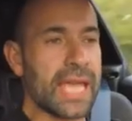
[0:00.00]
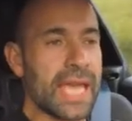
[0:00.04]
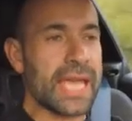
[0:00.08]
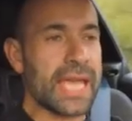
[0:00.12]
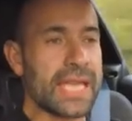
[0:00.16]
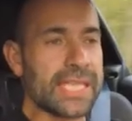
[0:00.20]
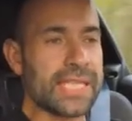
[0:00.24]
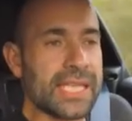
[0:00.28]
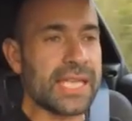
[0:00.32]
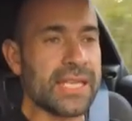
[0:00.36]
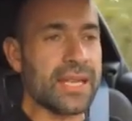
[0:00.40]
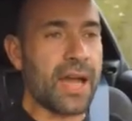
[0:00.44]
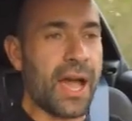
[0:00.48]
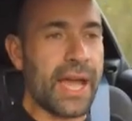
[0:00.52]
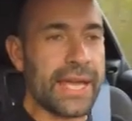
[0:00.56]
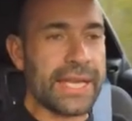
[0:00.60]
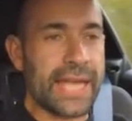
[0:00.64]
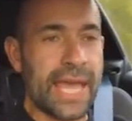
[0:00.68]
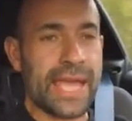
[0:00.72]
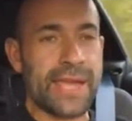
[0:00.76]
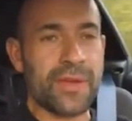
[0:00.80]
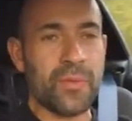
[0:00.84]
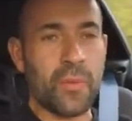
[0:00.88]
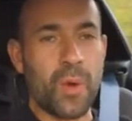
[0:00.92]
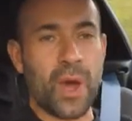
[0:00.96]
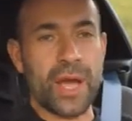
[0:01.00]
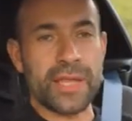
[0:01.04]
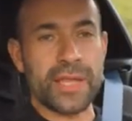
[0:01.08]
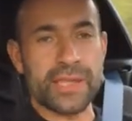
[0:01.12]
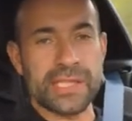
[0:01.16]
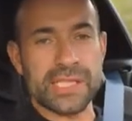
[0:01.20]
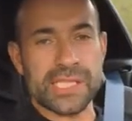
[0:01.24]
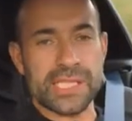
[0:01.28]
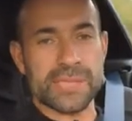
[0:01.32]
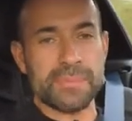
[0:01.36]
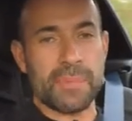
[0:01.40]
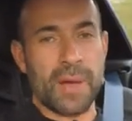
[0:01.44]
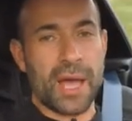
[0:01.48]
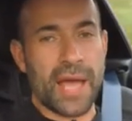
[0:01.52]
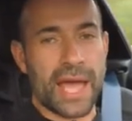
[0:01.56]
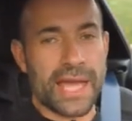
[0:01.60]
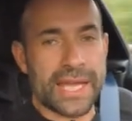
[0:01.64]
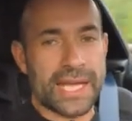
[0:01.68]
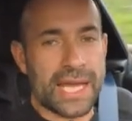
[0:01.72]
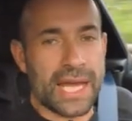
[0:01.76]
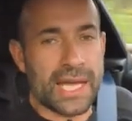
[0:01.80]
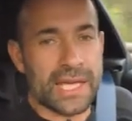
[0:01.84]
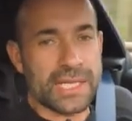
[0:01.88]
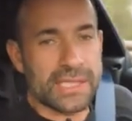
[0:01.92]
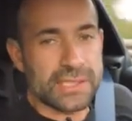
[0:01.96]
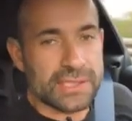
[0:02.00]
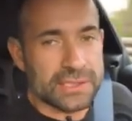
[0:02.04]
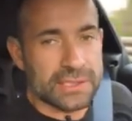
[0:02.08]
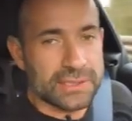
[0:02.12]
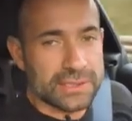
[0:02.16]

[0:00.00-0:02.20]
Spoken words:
is the 981 Spider.